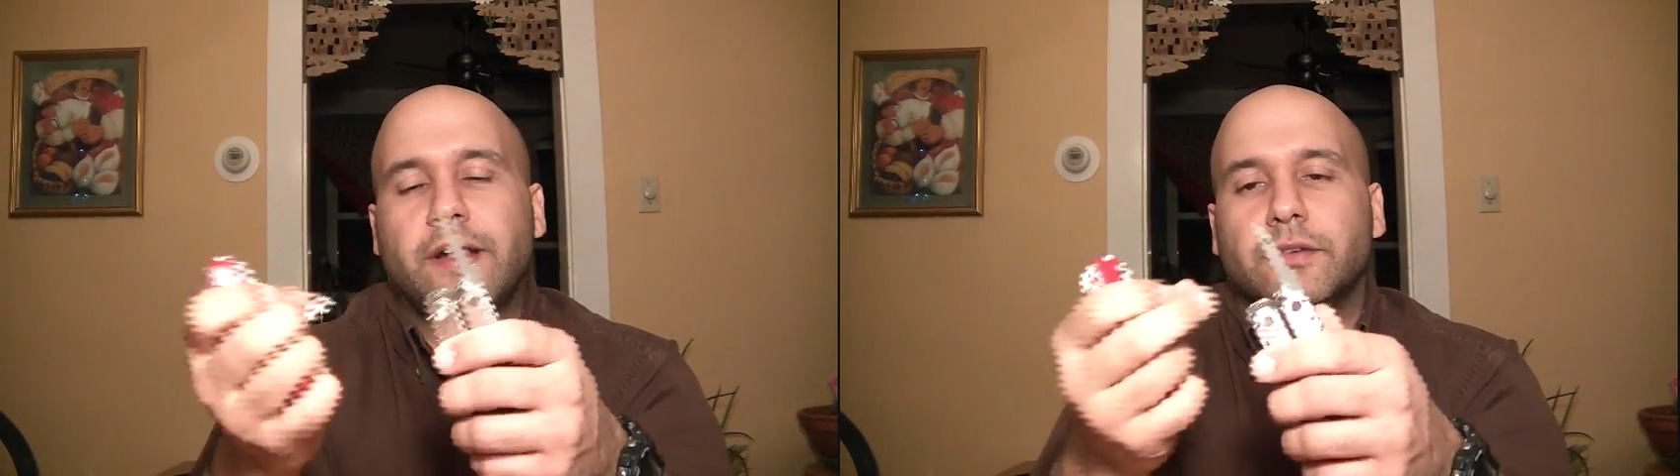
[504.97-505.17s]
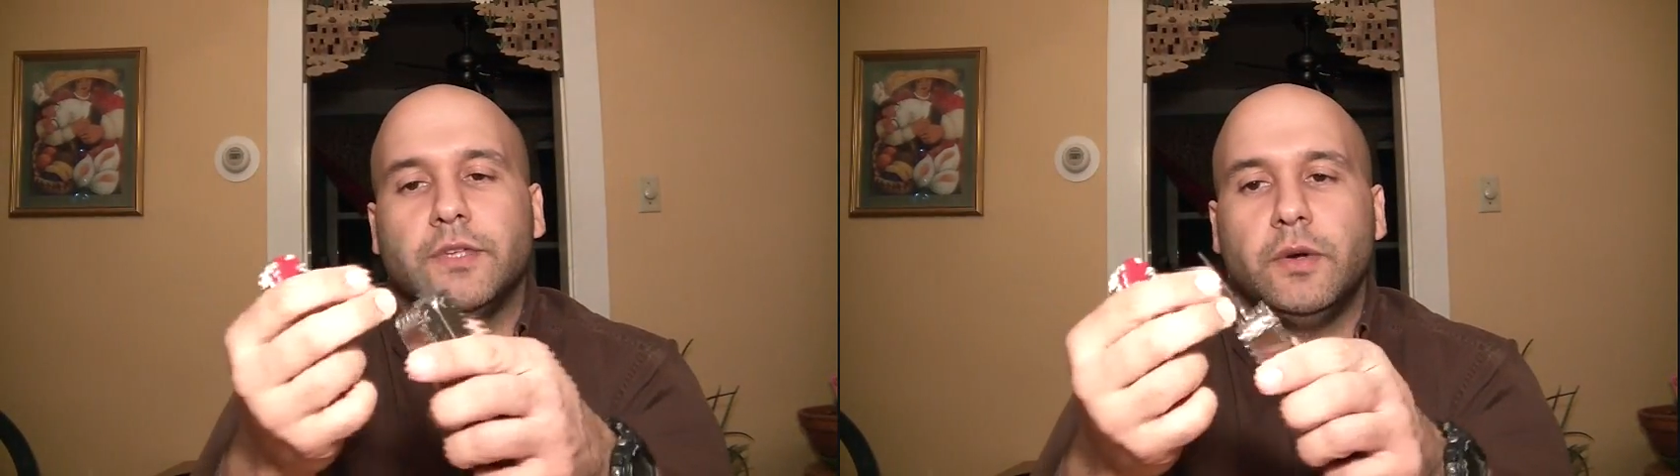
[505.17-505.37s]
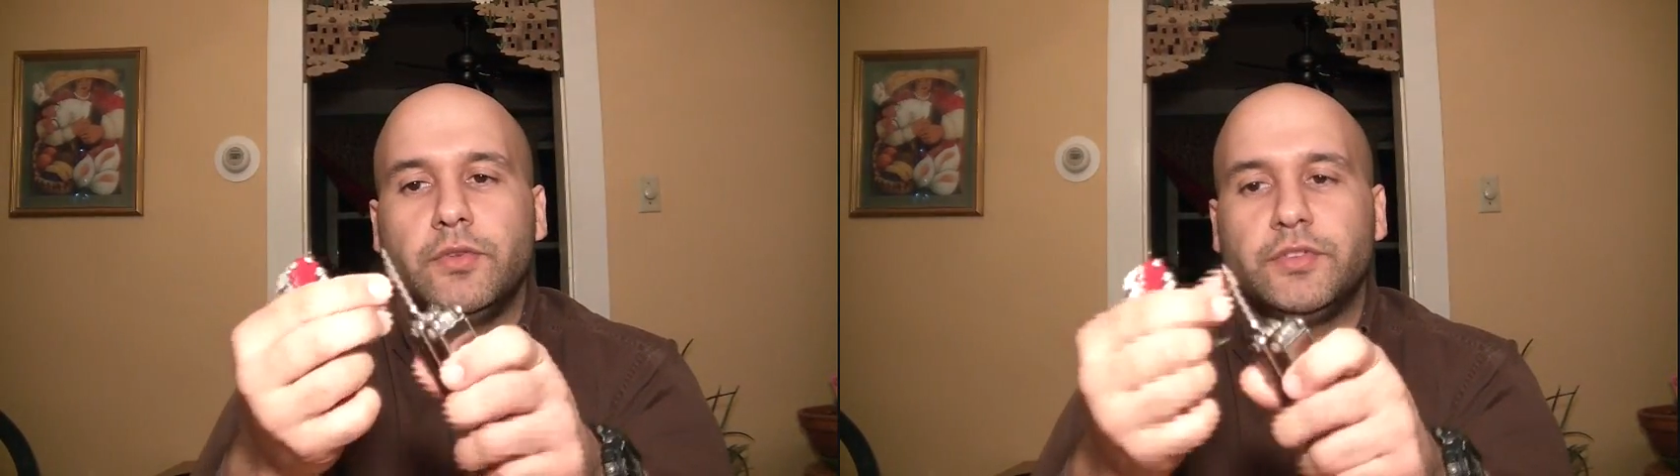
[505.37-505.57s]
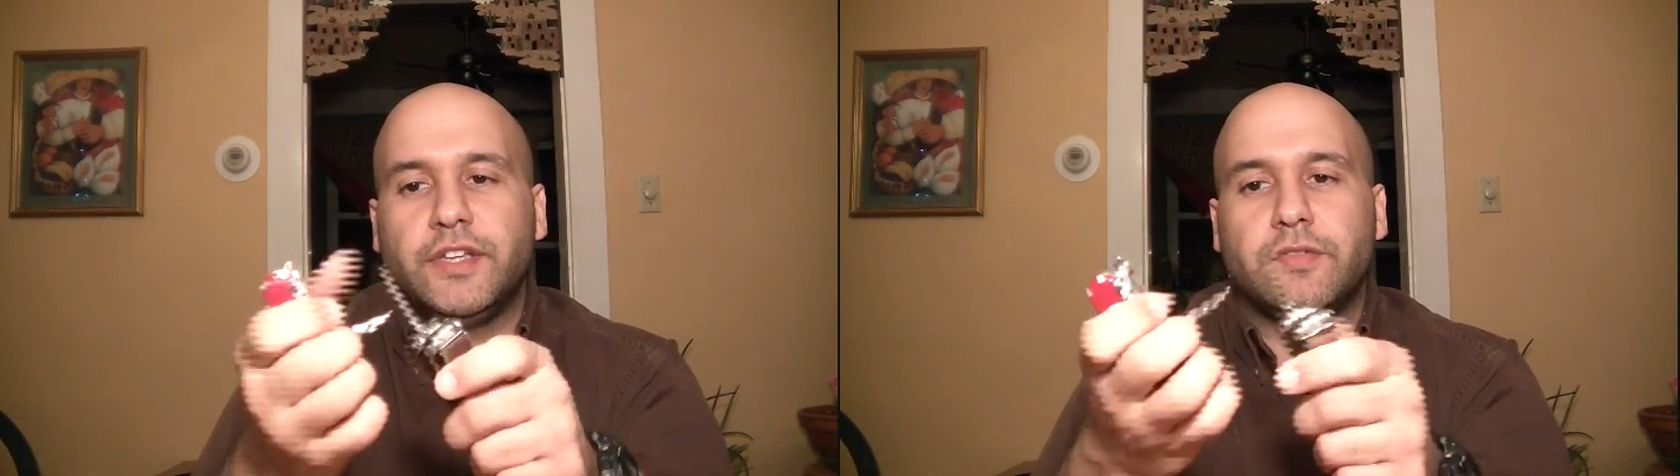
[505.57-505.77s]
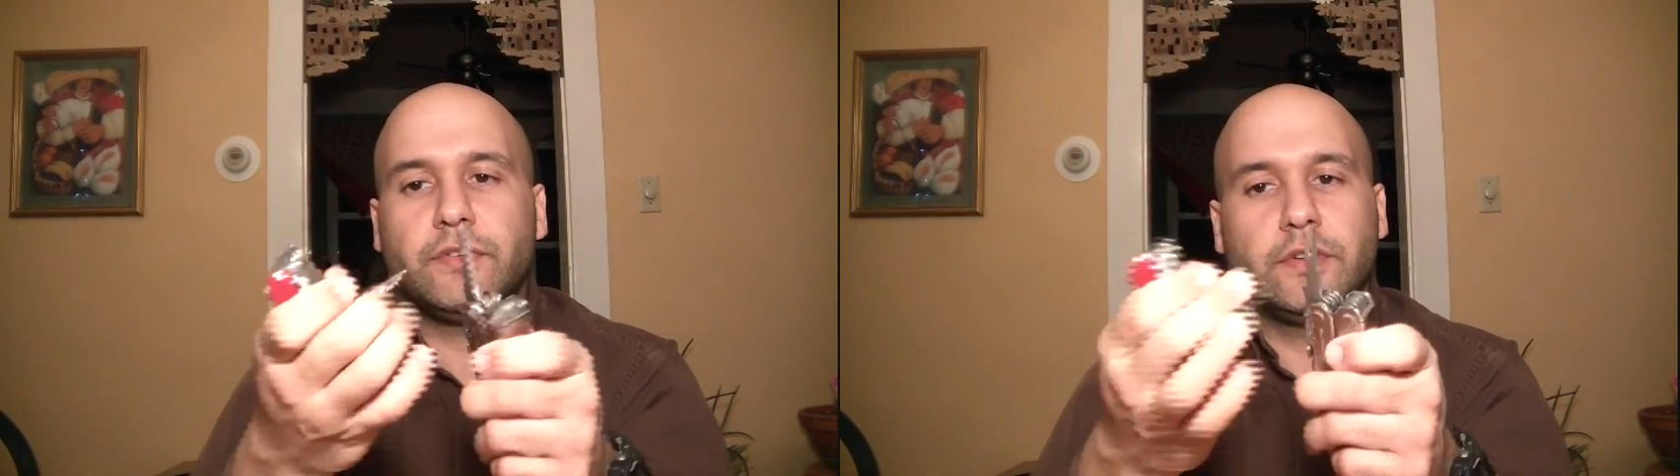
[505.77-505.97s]
I don't know, they're
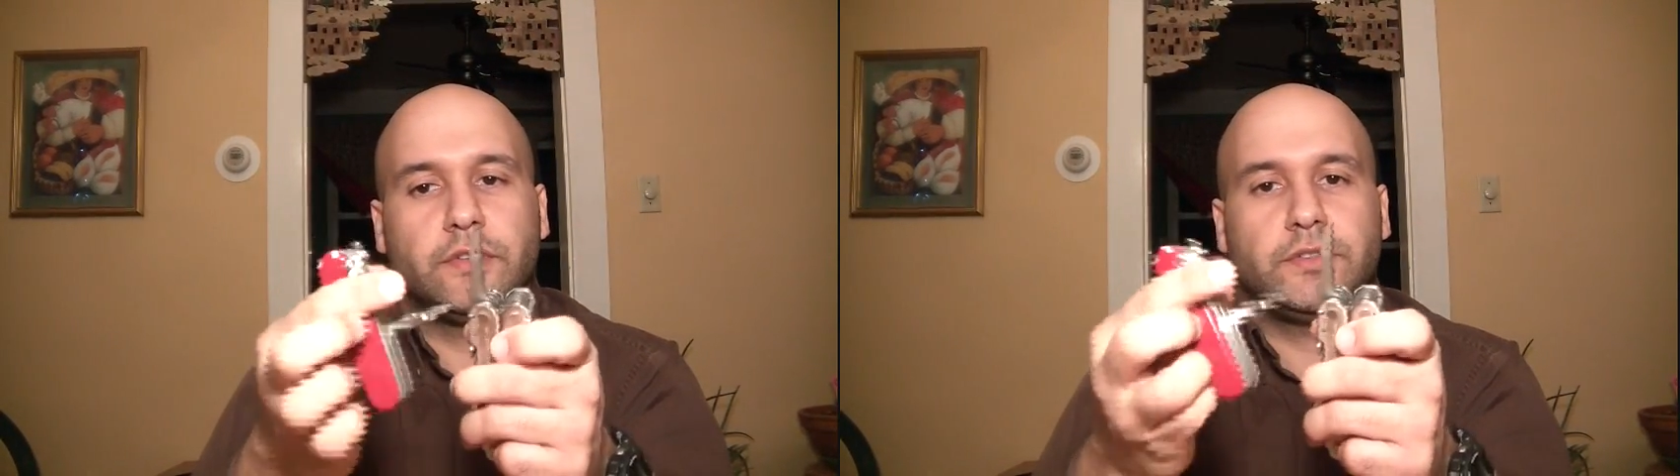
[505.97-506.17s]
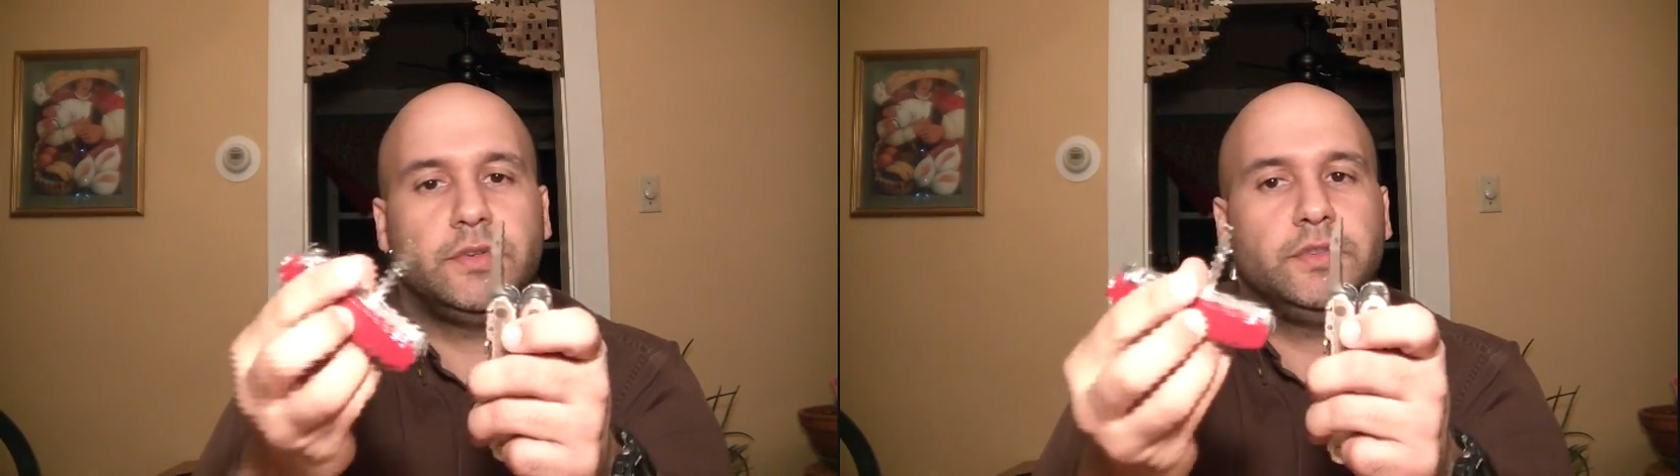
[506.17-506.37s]
different. They're